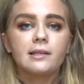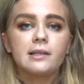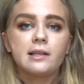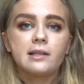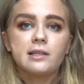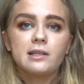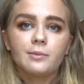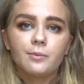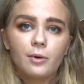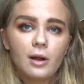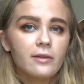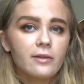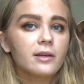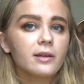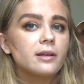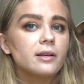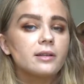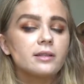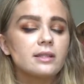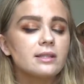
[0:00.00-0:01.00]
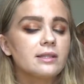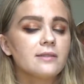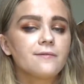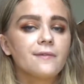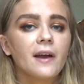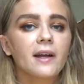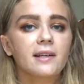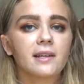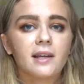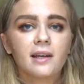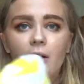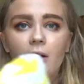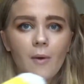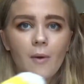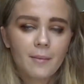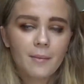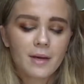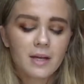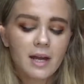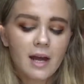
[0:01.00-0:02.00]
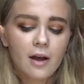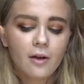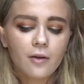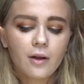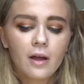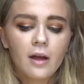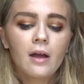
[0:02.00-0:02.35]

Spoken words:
I'd spray the disinfectant and I wipe it down.